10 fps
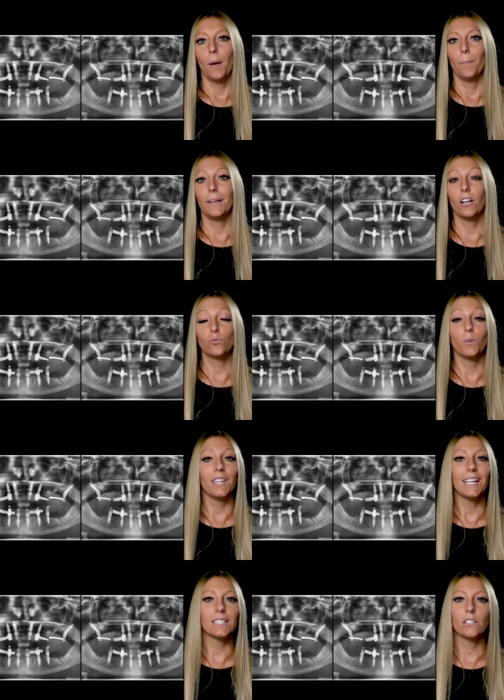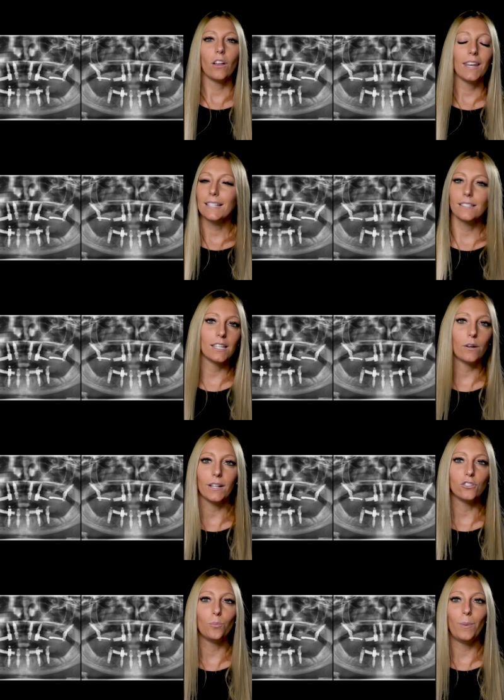because we think it's not
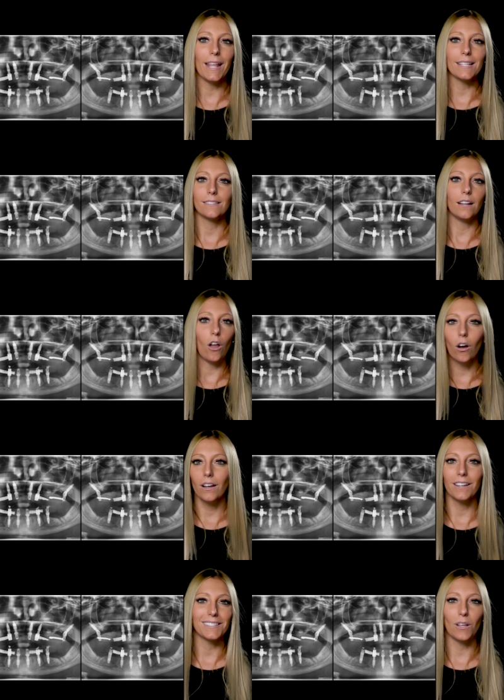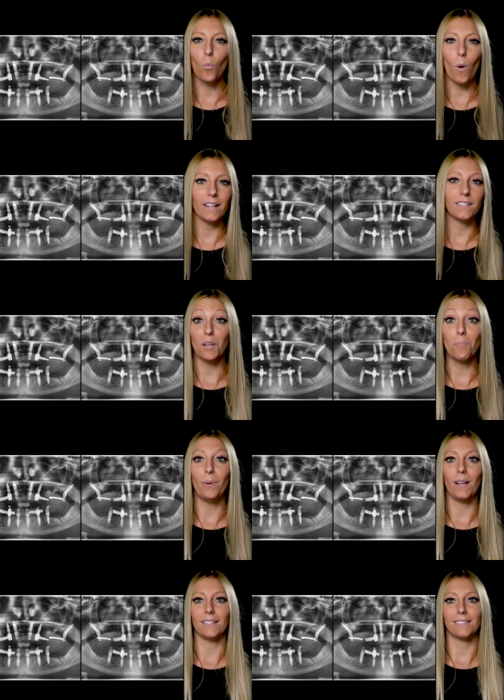necessary to place the longest and wider
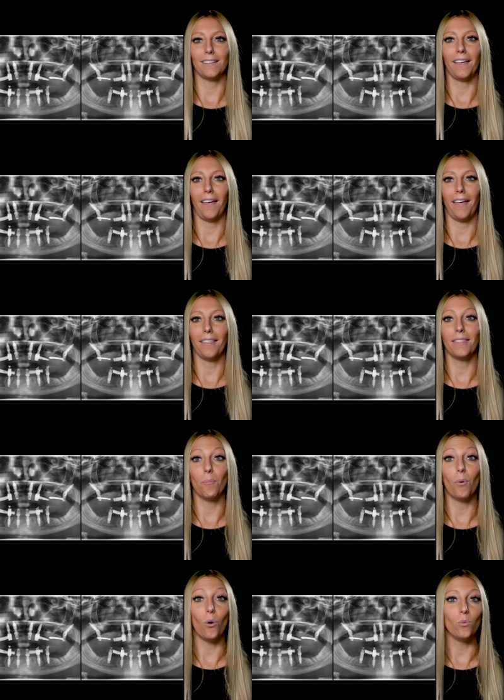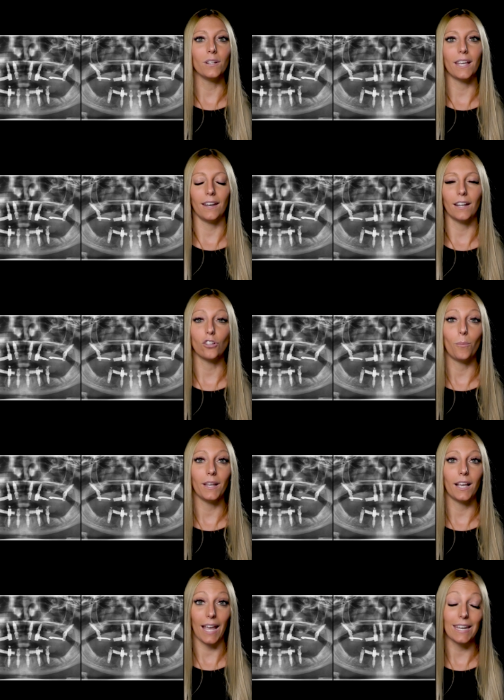implants the bone can
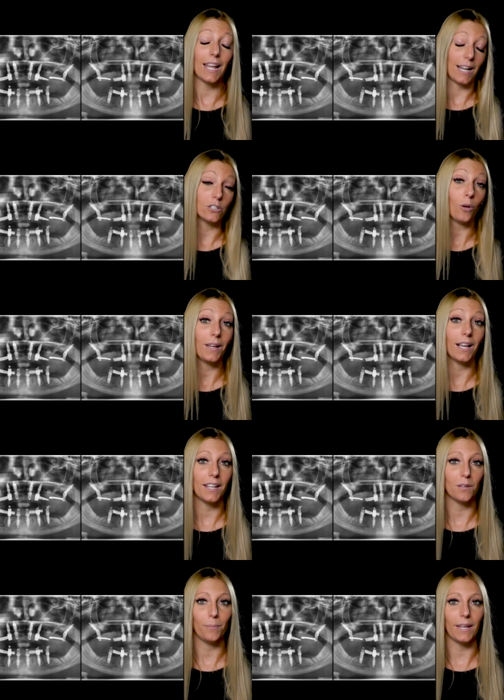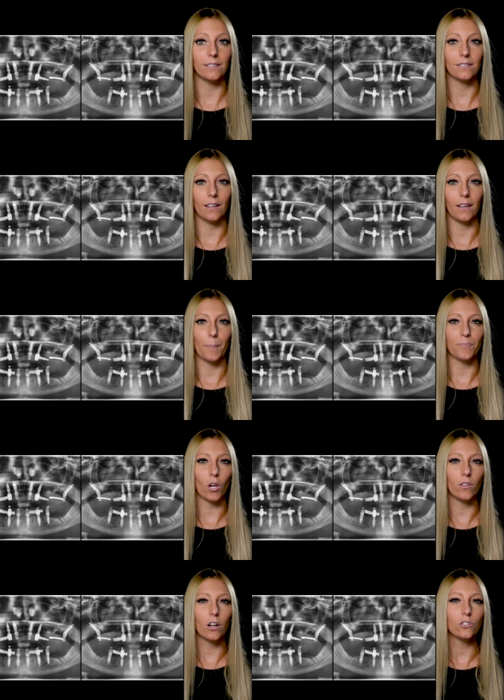anatomically admit.
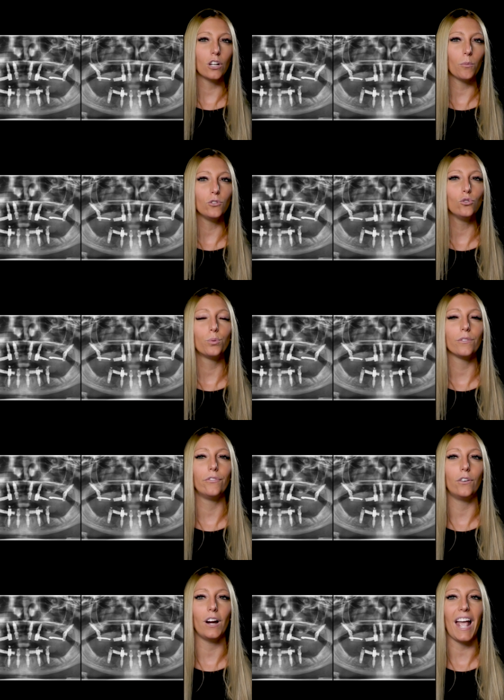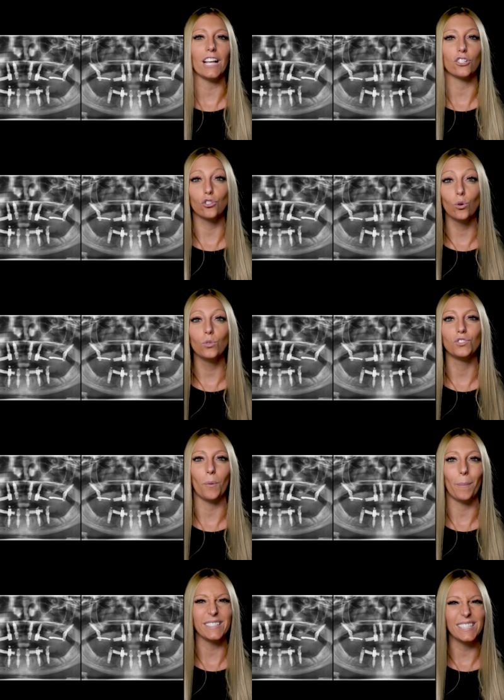On the contrary, we do prefer a
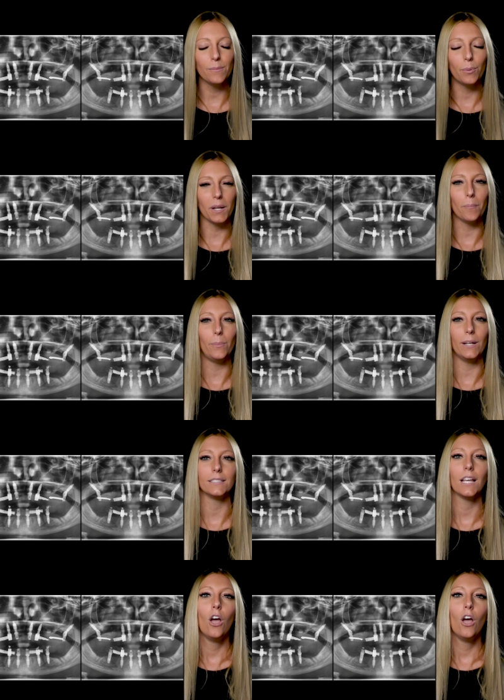shorter but deeper implant